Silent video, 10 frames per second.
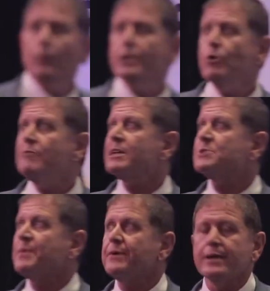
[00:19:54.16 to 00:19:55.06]
when you have
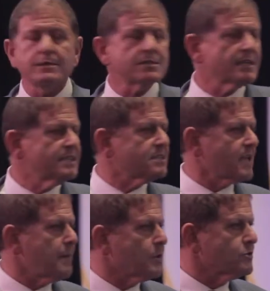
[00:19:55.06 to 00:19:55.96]
experience, it's
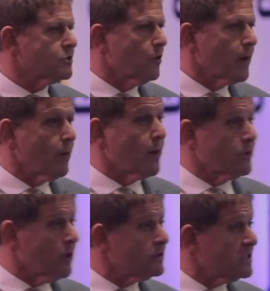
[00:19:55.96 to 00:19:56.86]
time-consuming. When
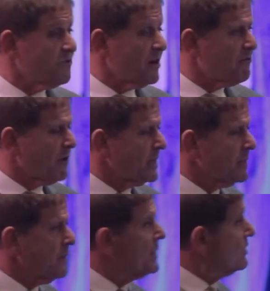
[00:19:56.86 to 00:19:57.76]
not, it's very frightening